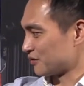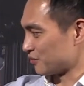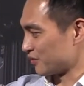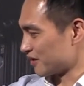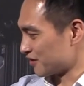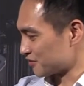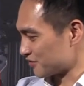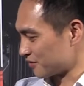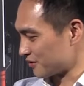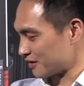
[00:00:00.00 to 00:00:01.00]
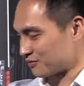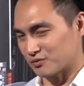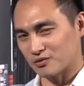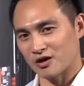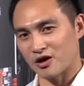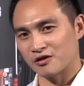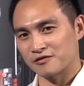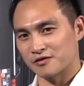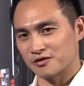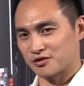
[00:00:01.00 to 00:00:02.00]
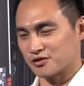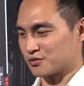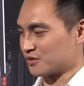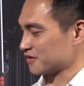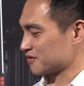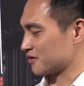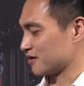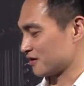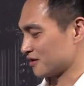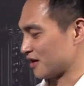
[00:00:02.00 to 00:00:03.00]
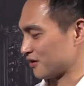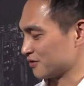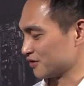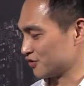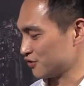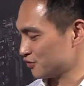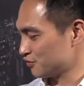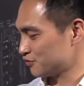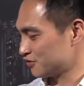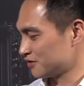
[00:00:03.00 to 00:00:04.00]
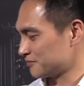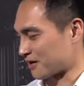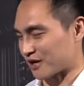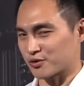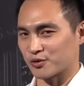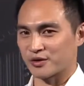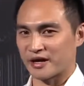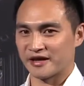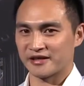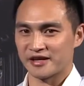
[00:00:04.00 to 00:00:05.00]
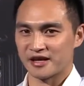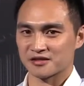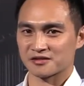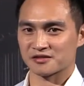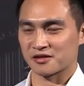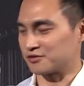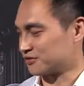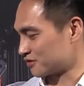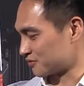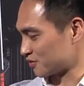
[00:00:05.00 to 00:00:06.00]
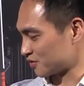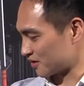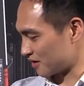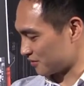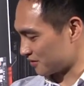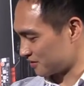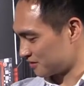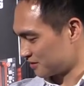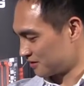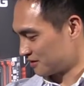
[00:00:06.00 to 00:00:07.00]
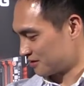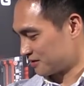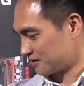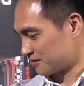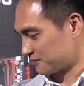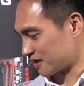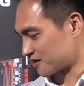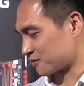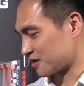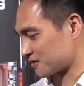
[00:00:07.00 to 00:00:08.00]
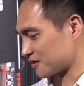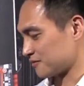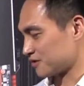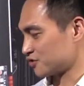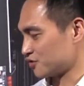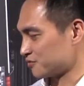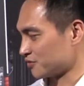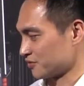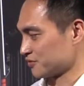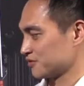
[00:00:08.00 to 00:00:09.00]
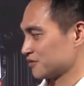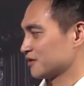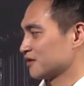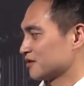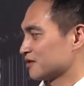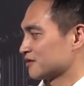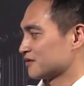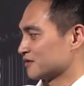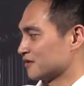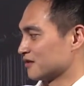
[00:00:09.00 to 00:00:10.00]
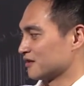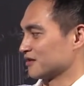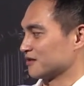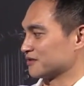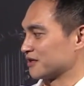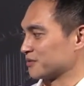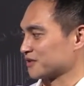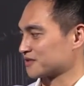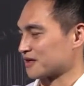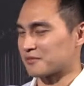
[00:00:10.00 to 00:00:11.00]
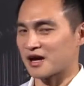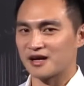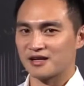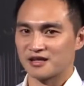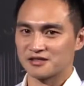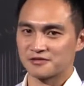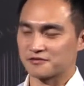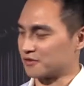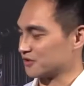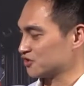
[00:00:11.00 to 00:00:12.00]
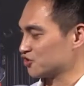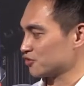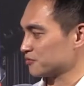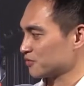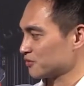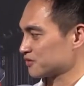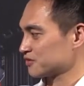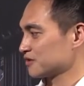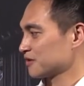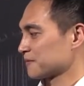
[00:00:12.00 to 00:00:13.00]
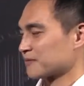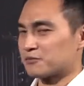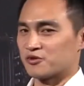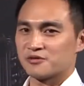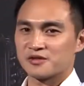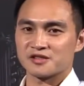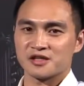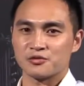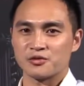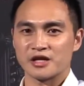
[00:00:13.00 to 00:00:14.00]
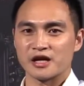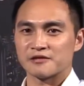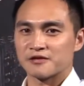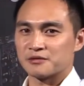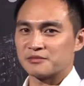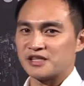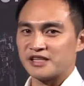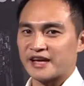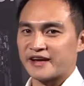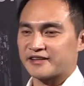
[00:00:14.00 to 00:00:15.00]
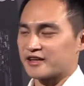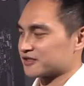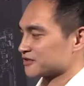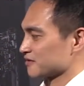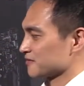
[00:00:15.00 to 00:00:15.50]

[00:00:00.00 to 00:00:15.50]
we also offer you with the, our new micro ATX solution with our Maximus 7 Gene boards. The, there were some highlights for these Gene boards. Previously, we have a mini ADX,